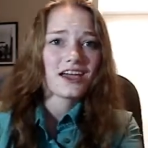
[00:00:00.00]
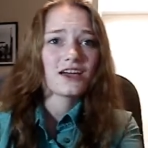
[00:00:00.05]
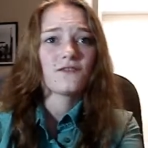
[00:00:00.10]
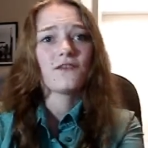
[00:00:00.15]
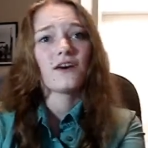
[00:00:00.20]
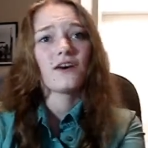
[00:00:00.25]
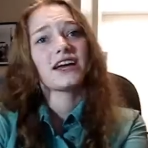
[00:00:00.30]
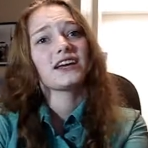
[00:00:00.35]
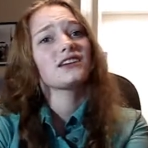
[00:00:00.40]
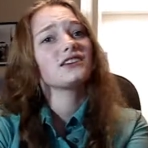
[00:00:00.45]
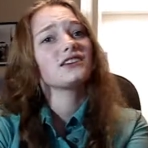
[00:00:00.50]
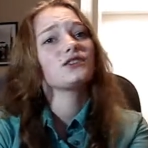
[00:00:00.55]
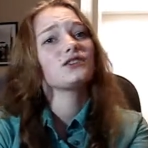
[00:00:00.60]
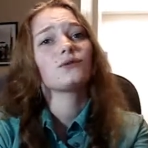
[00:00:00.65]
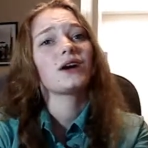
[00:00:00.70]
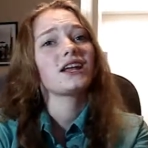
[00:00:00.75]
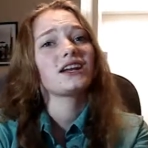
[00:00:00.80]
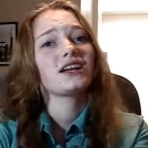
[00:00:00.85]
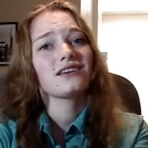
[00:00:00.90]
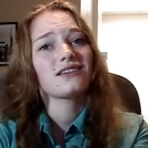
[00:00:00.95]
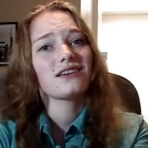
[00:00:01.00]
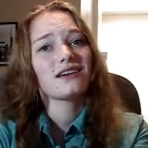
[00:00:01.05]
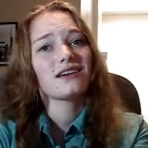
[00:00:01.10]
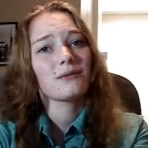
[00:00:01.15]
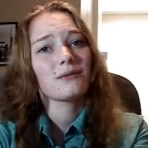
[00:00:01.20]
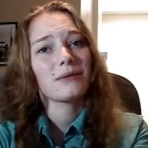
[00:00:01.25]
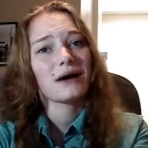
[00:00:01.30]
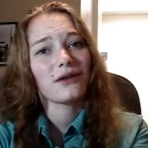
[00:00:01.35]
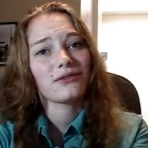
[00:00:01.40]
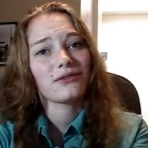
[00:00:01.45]
If I can do anything
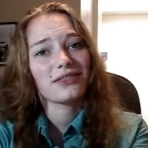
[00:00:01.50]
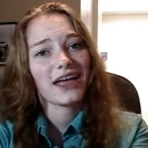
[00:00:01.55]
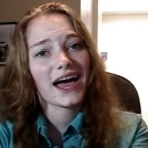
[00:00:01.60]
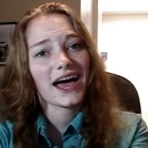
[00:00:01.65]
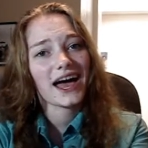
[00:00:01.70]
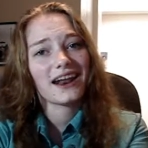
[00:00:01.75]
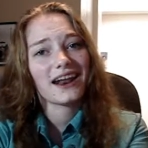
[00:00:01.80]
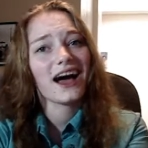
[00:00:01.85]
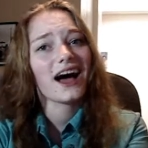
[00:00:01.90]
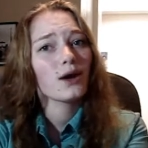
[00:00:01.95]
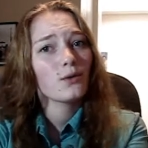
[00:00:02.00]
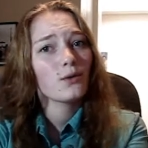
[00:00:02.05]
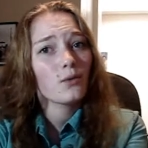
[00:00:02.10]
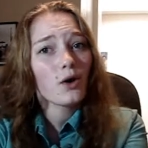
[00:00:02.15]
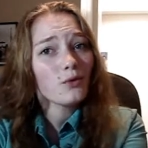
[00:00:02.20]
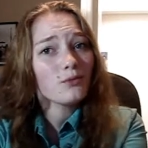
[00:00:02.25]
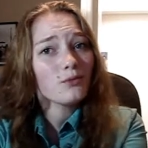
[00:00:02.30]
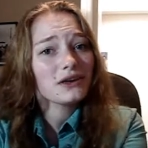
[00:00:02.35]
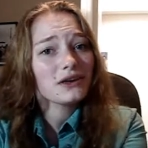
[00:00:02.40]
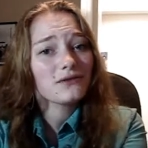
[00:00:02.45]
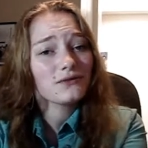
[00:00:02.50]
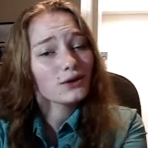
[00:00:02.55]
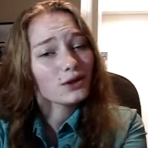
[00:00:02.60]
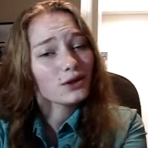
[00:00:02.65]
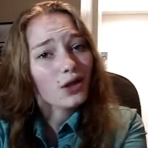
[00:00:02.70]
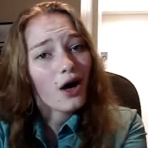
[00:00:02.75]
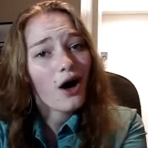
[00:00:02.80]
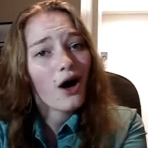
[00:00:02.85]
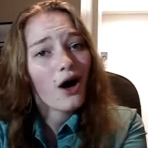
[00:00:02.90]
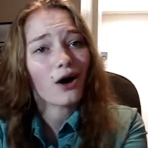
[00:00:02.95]
about that, I won't be for
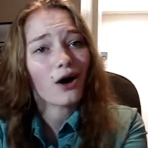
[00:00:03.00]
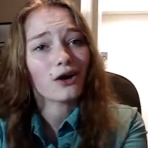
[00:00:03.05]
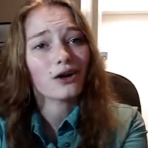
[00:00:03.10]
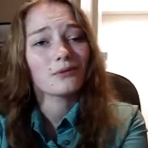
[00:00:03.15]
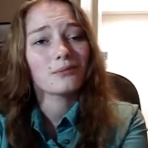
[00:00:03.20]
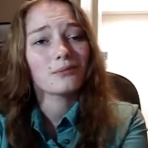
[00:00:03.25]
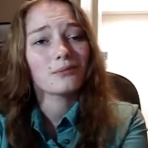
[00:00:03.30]
long,